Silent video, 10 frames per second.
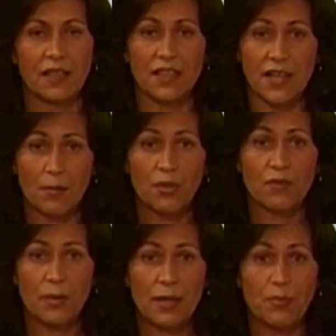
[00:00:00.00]
The number
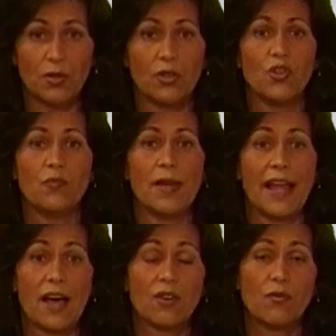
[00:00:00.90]
of people who've
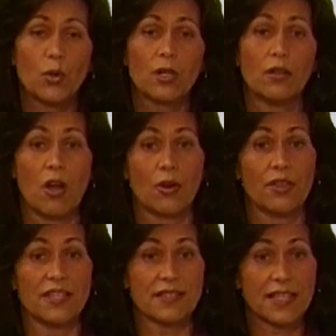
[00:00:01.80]
been out of work longer
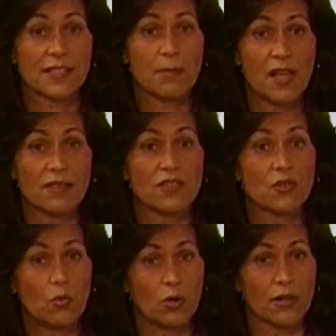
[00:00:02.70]
than 6 months
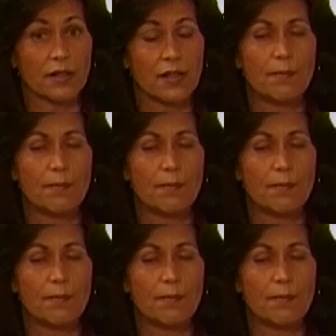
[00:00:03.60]
soared